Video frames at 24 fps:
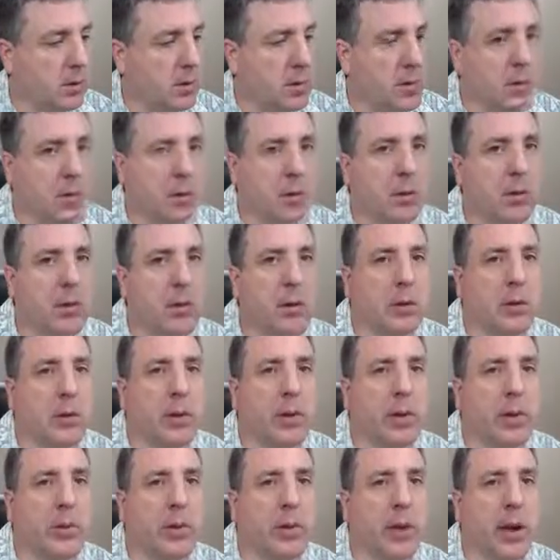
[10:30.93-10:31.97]
Well, let me go
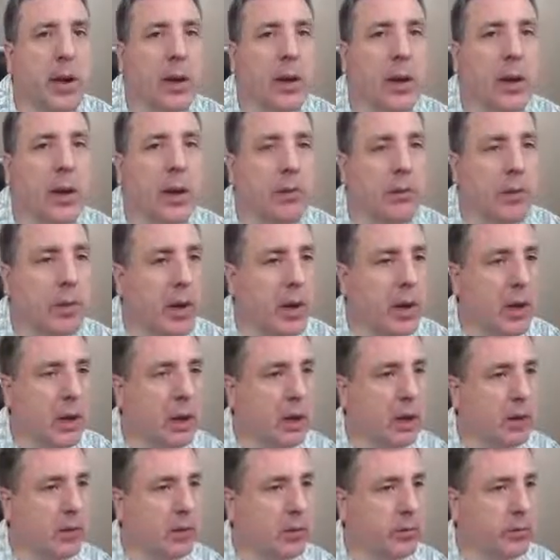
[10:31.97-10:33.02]
back and come back.
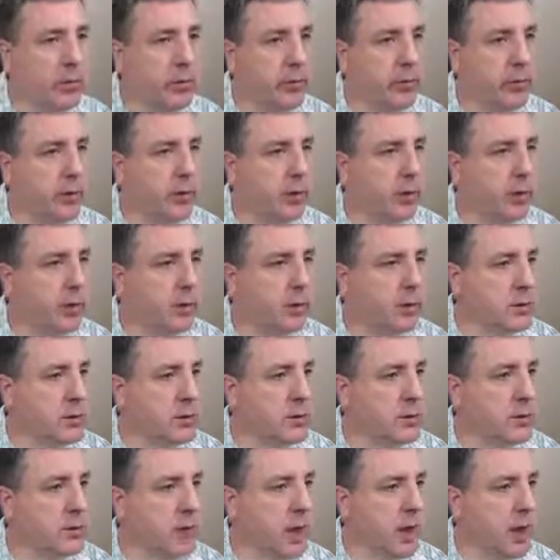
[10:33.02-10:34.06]
So let's
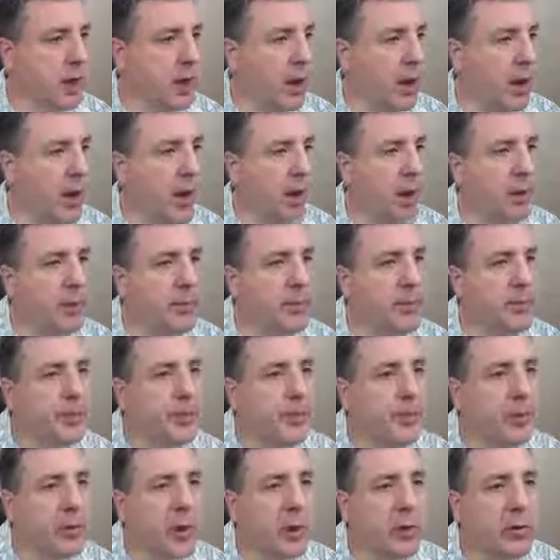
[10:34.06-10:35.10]
look at
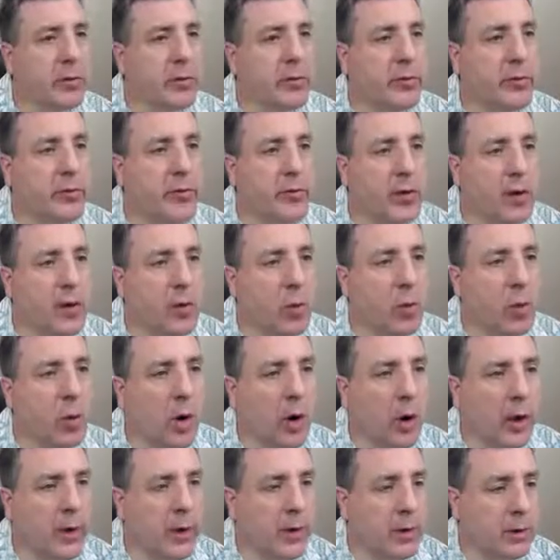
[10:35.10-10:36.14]

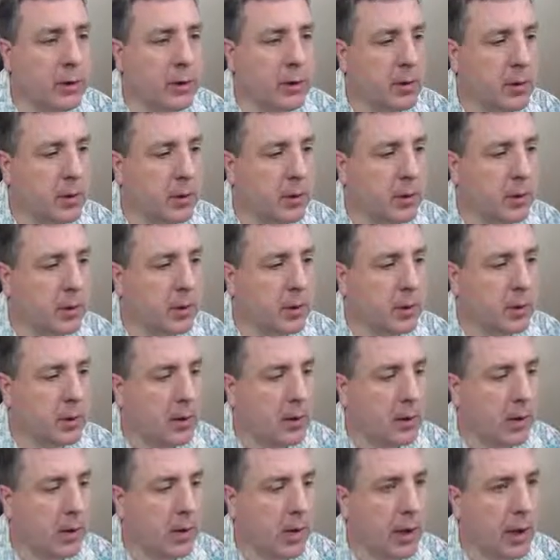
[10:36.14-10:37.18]
C1
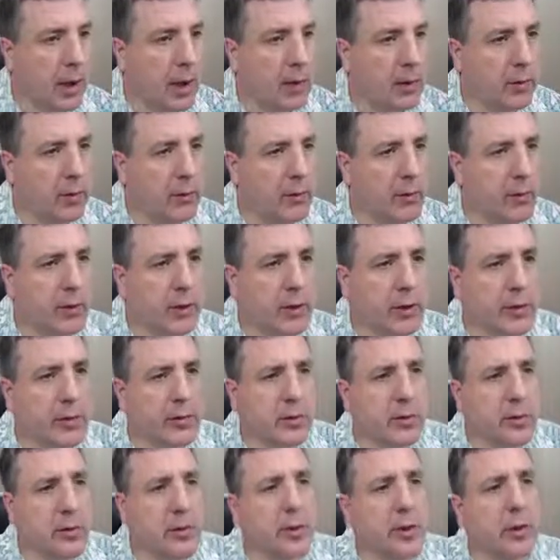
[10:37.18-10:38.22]
and look at the
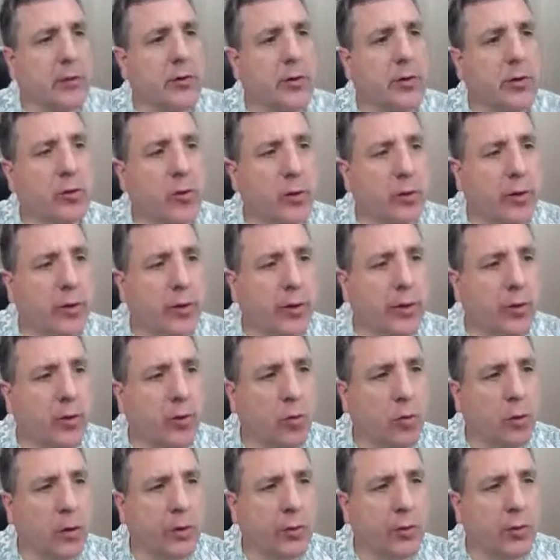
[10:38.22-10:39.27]
difference with this
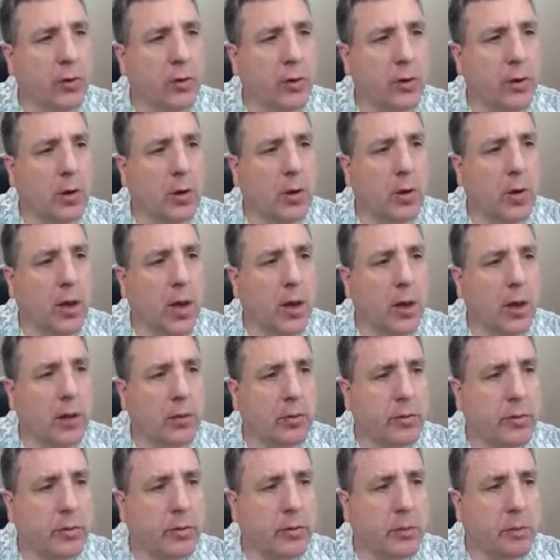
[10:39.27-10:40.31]
one. So locate
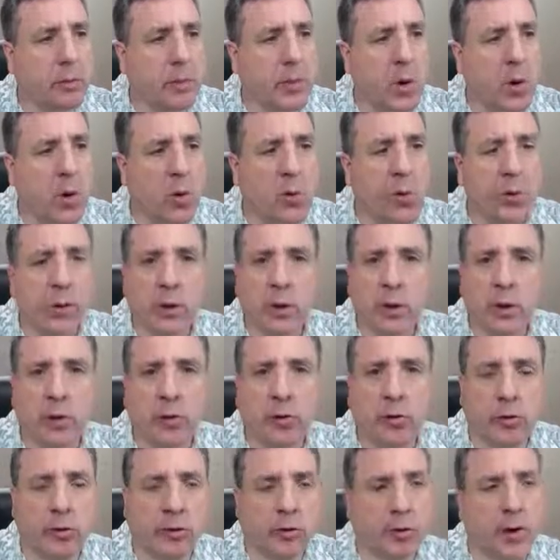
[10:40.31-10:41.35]
this bone in your
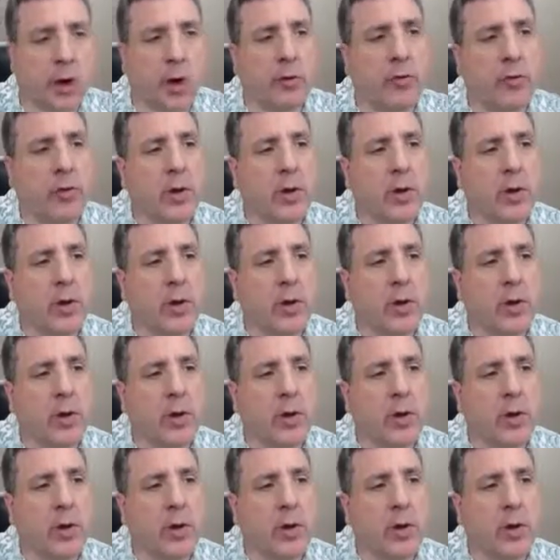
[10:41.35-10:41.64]
stuff.